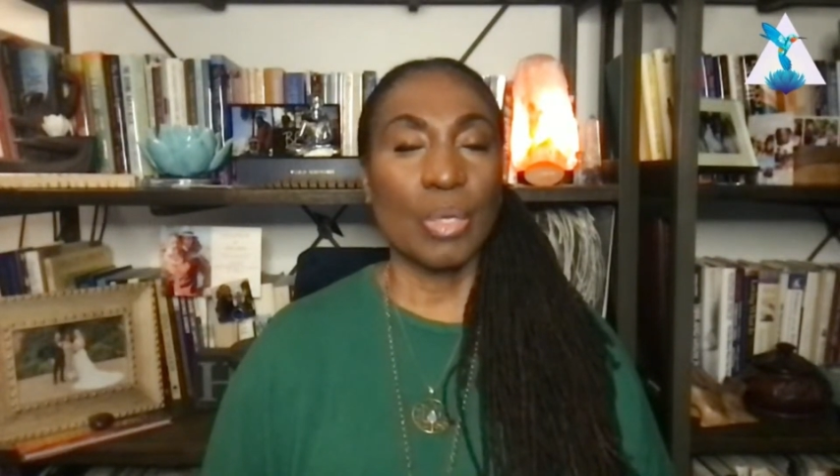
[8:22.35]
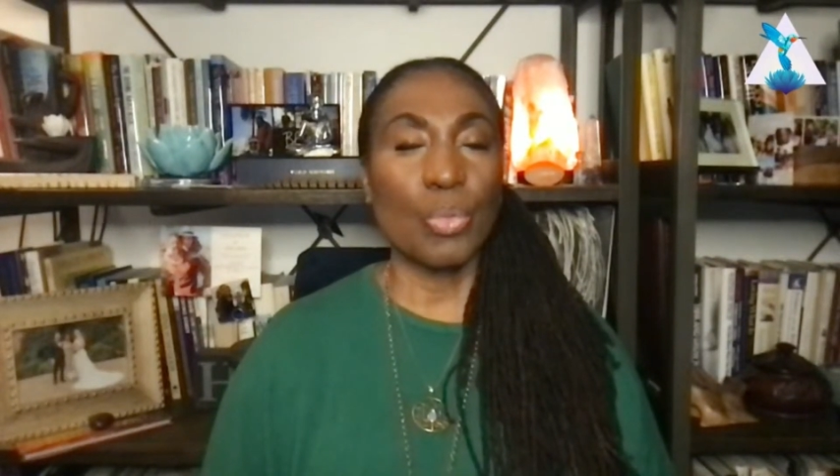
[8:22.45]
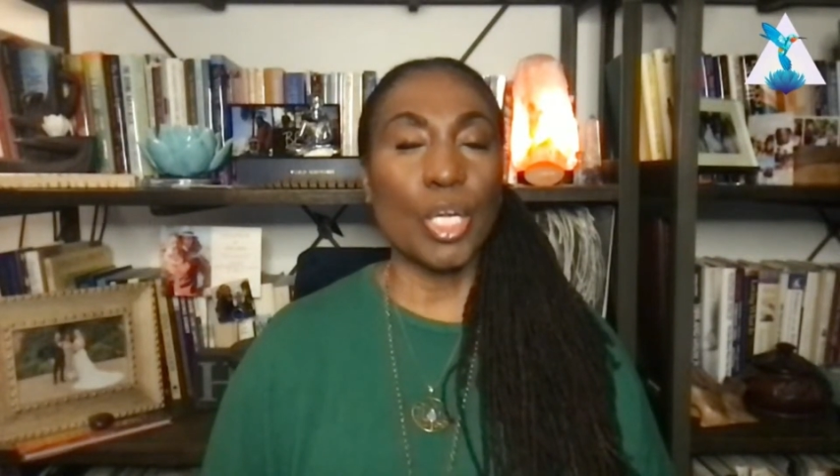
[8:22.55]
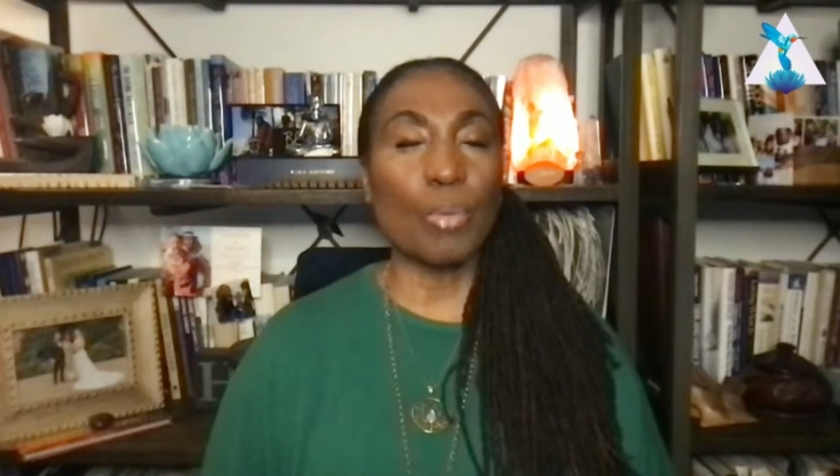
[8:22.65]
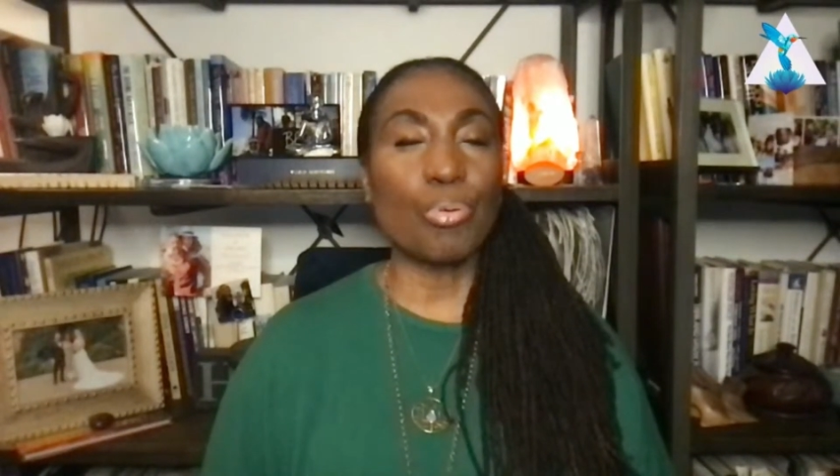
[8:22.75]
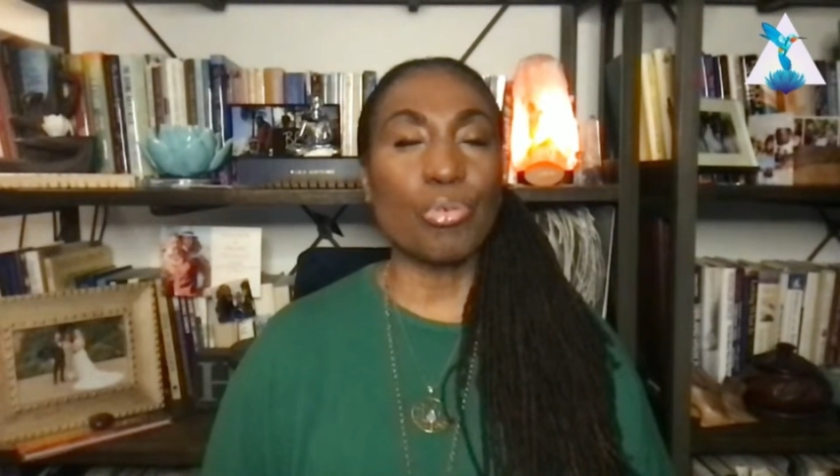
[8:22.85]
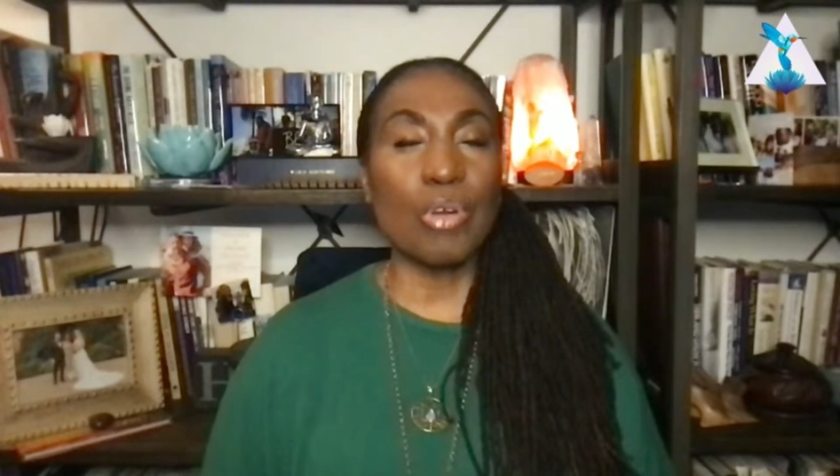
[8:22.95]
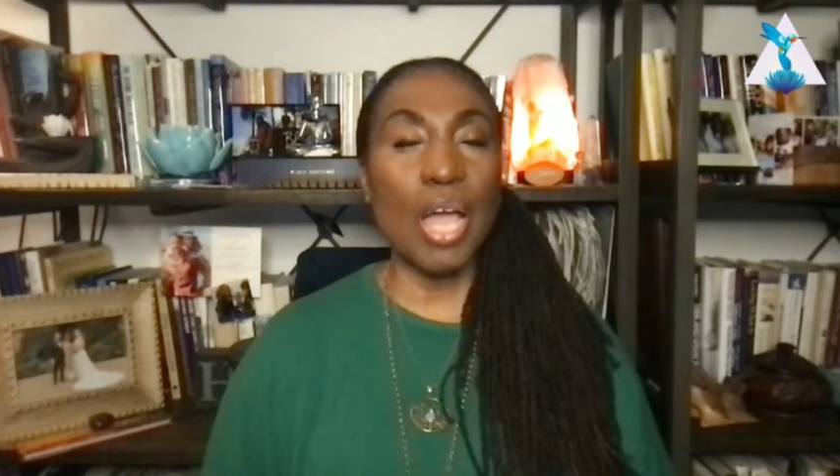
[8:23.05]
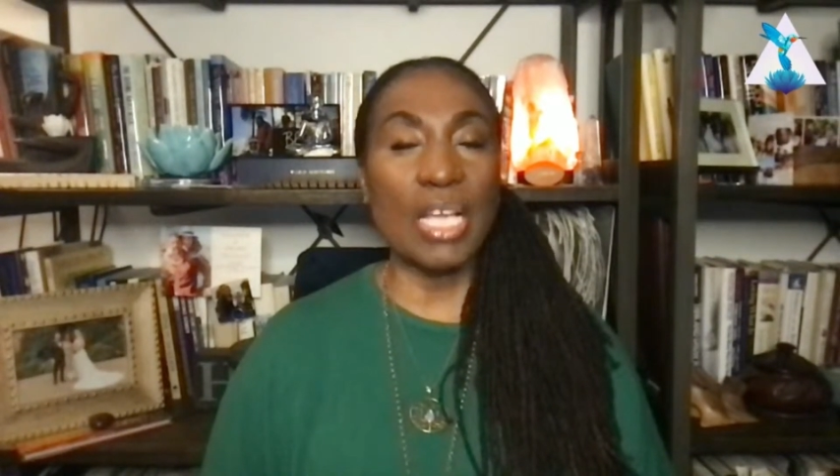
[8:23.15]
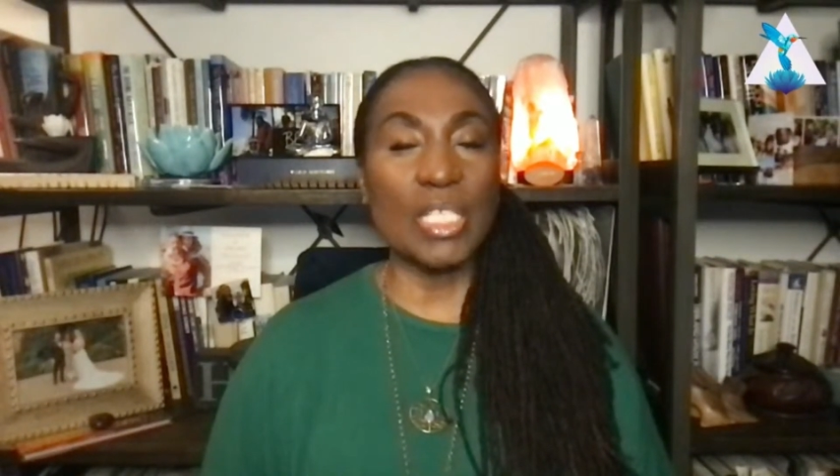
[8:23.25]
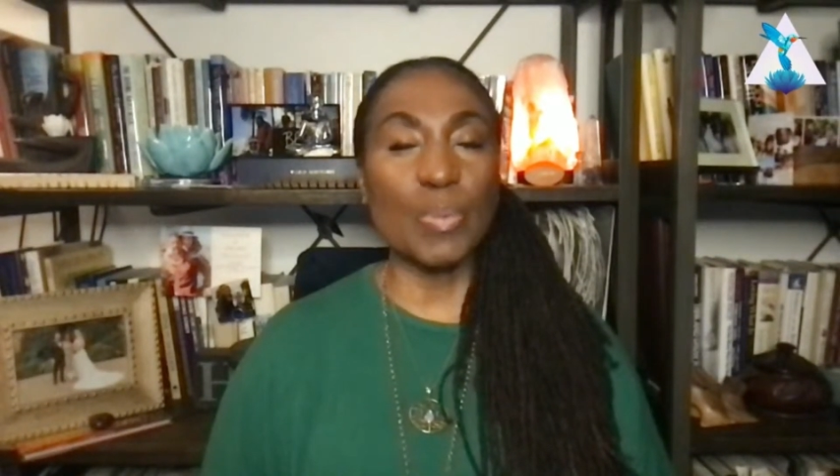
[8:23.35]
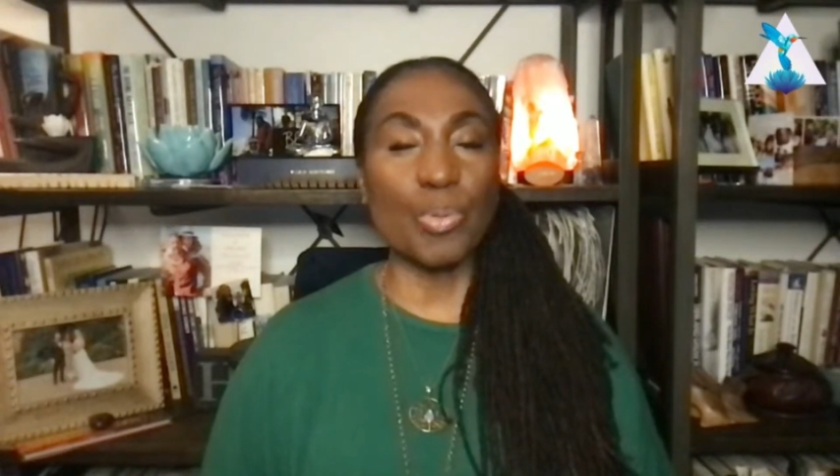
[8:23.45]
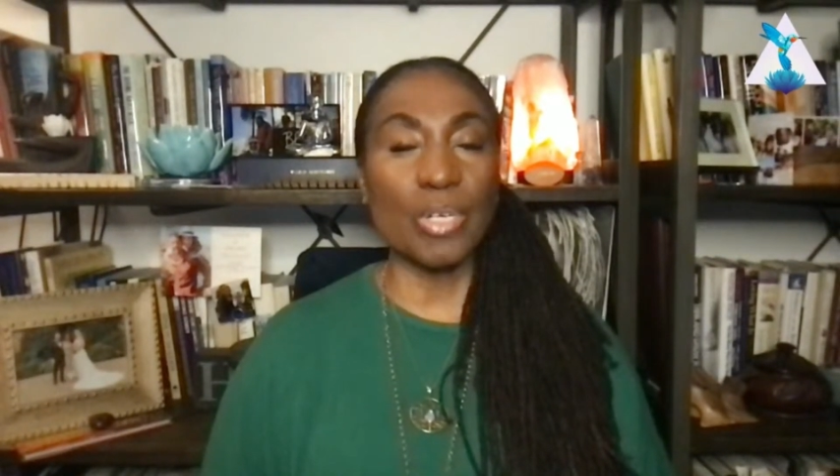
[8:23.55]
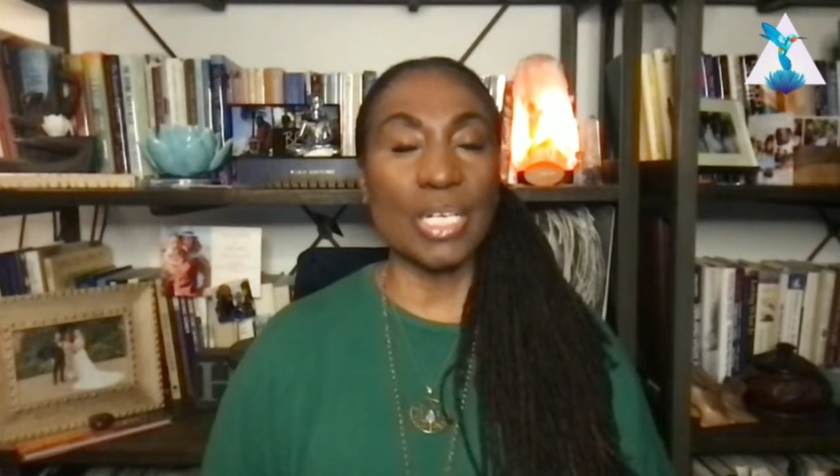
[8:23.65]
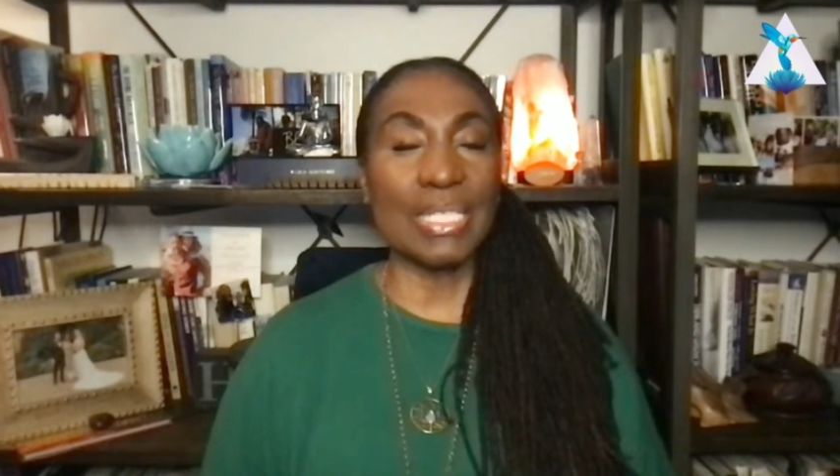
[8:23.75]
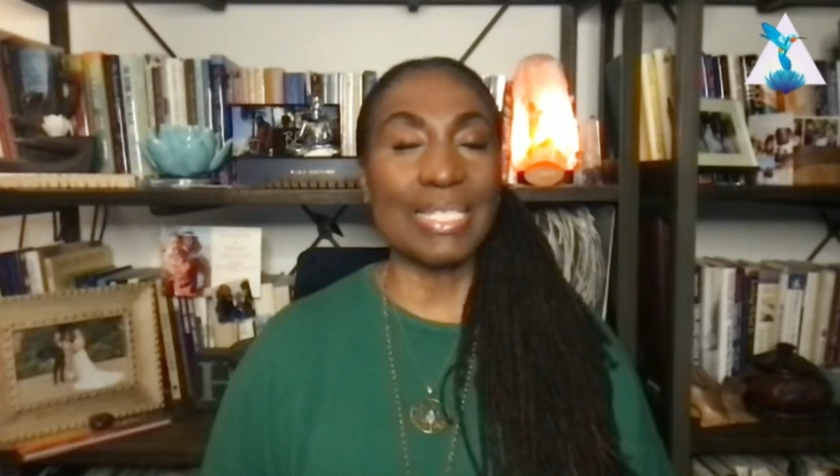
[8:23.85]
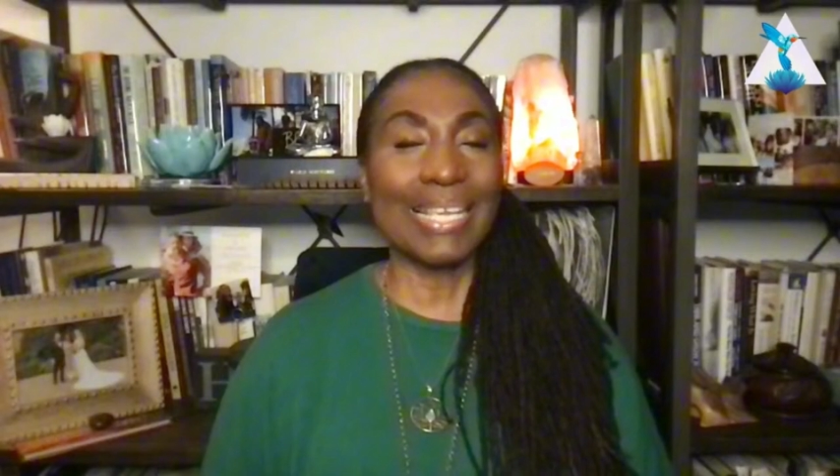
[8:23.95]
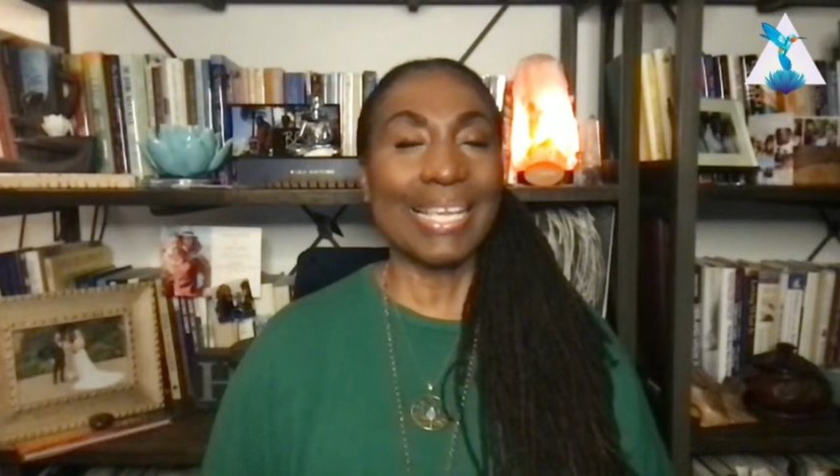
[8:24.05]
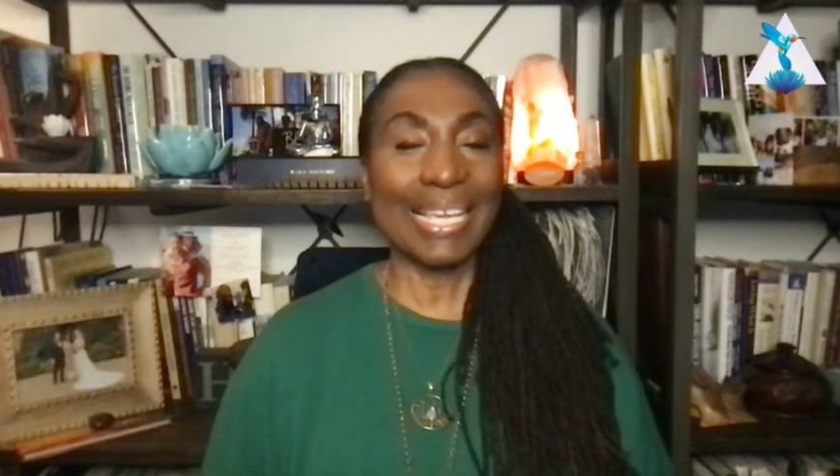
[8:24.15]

We are prosperous